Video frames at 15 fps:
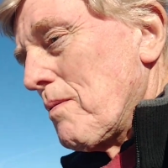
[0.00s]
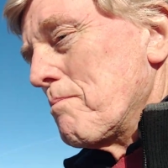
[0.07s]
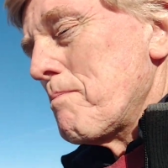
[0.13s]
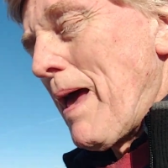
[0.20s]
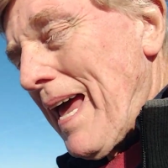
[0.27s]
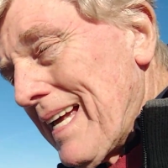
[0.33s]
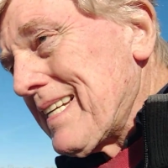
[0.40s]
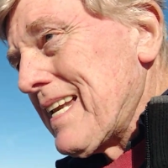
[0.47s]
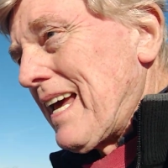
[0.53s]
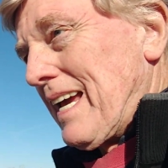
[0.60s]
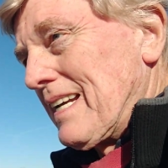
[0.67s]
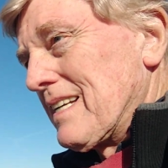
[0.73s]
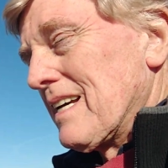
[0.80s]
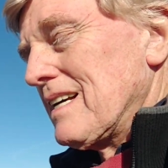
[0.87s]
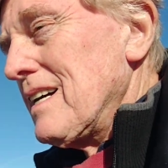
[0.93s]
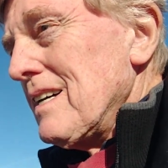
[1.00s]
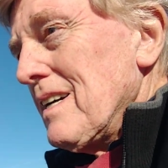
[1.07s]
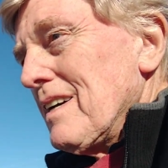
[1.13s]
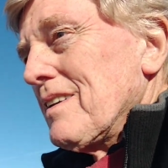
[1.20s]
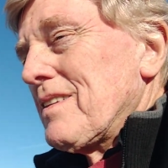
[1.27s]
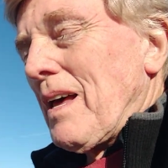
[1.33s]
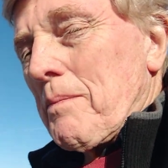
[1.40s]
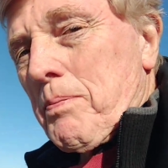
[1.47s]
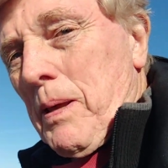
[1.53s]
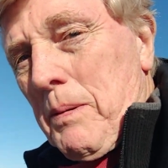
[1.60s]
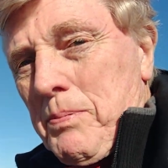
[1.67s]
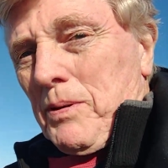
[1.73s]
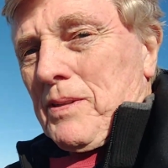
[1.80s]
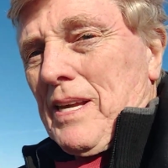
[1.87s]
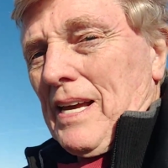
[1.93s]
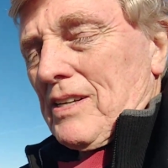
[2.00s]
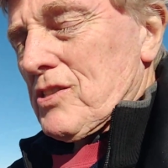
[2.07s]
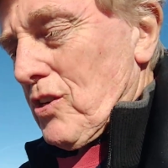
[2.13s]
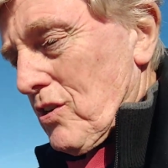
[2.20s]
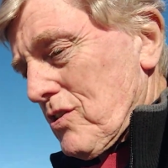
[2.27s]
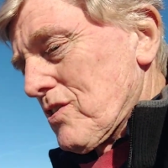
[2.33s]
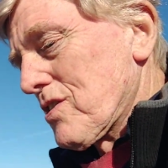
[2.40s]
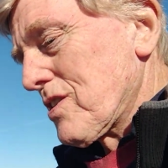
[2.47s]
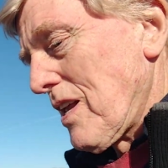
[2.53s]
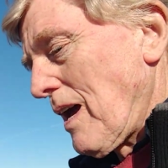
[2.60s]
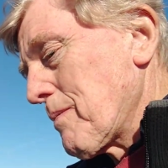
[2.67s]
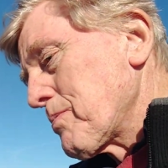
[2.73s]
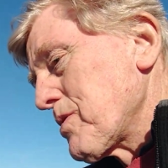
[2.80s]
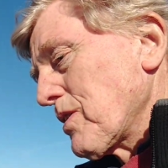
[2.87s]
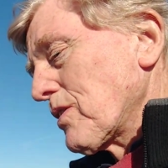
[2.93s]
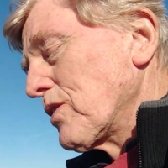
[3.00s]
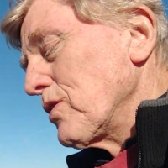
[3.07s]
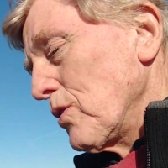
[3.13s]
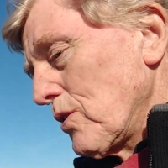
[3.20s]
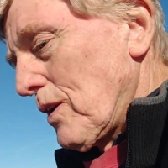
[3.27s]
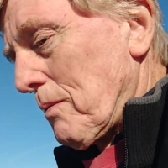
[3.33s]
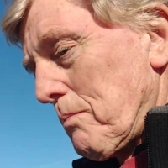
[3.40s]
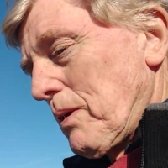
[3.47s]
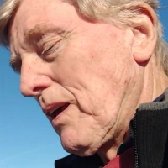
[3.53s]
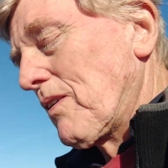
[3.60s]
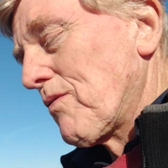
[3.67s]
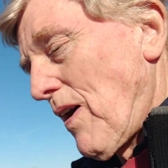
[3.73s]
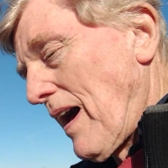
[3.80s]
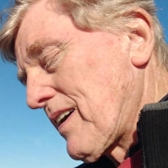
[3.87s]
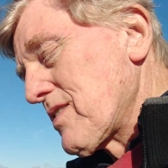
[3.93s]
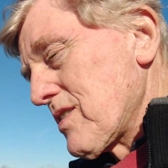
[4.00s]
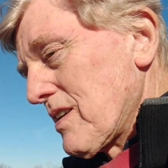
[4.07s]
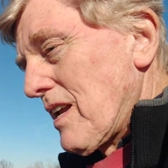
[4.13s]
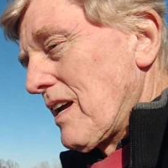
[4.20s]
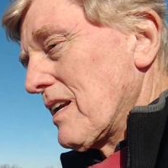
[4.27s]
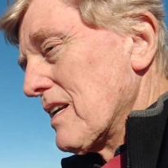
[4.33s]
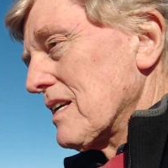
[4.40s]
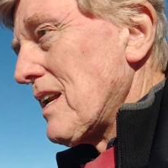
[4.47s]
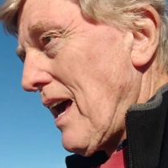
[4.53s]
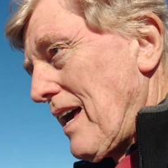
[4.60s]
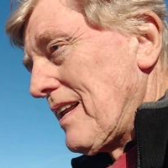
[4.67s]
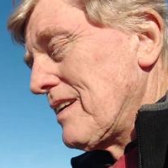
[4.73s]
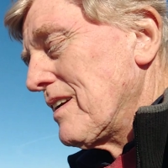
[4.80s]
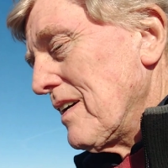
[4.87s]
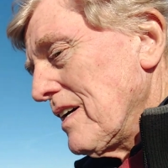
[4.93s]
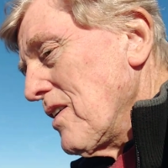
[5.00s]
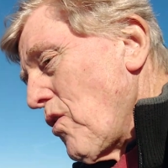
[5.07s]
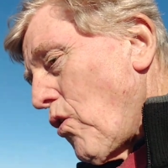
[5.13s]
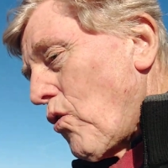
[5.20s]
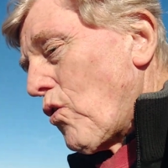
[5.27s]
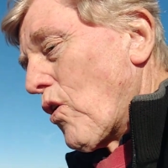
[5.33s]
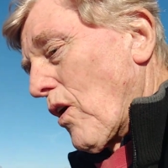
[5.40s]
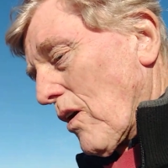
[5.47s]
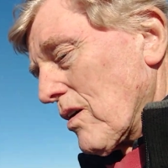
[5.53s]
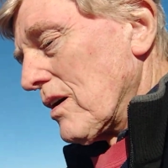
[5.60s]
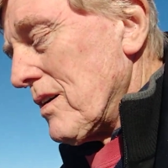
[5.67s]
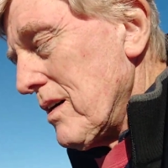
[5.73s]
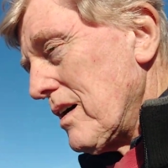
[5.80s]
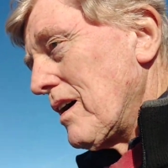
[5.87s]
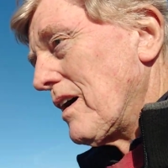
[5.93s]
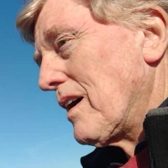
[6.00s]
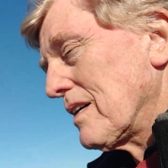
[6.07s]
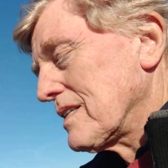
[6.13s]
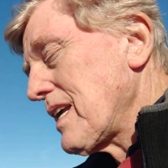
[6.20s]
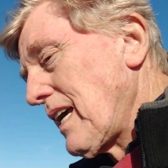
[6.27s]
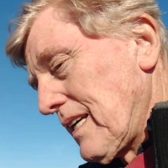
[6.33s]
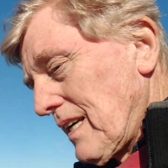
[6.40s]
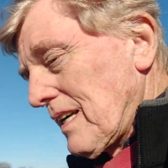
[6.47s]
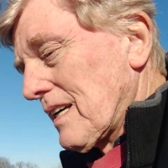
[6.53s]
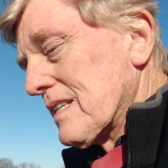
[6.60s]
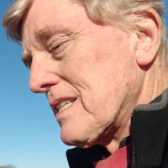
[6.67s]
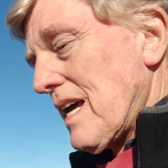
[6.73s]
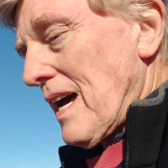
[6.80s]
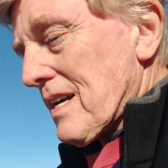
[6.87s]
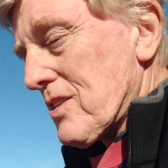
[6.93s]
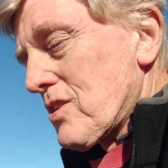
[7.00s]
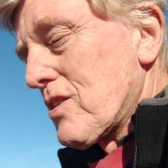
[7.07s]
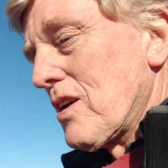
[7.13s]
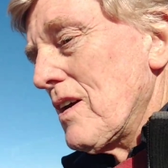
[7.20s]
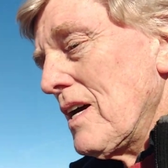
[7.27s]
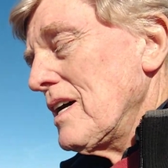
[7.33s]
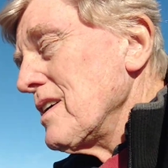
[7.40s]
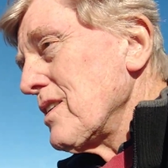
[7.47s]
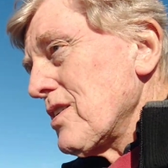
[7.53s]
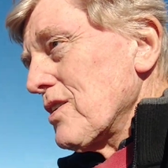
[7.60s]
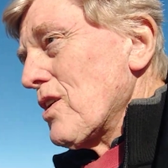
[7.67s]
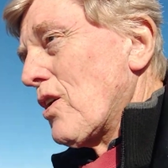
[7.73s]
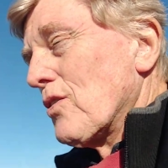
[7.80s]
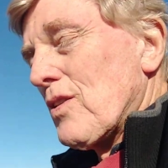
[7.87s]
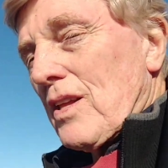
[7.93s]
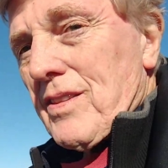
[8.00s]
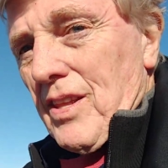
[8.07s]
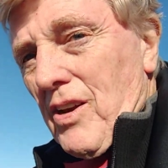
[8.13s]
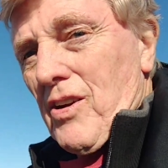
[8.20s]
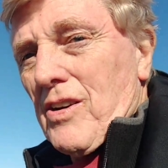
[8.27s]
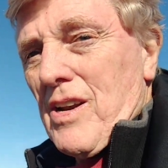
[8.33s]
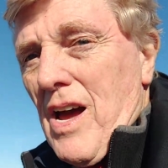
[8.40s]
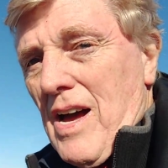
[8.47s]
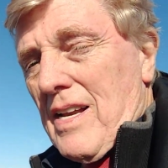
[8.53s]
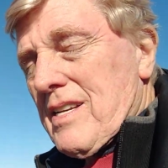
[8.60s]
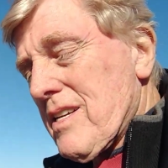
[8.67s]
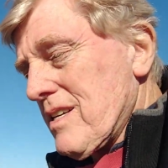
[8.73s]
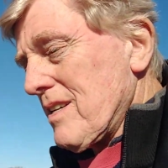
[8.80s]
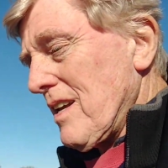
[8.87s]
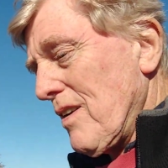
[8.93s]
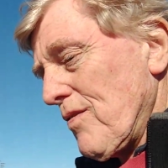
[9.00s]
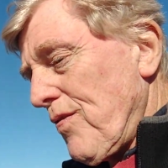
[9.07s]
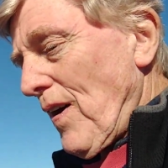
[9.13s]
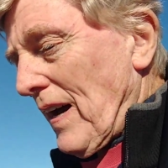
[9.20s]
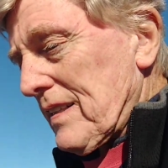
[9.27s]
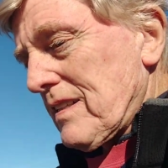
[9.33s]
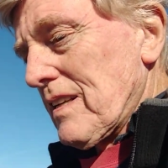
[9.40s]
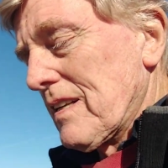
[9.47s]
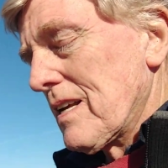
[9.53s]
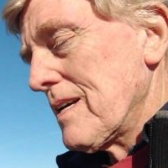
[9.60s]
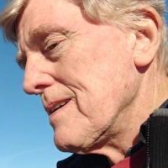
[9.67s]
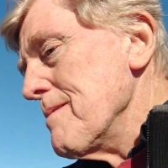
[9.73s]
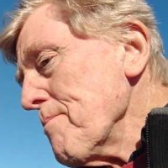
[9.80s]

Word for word: mandate that people take certain steps, including being vaccinated and or uh, taking a test to know that they're not infected.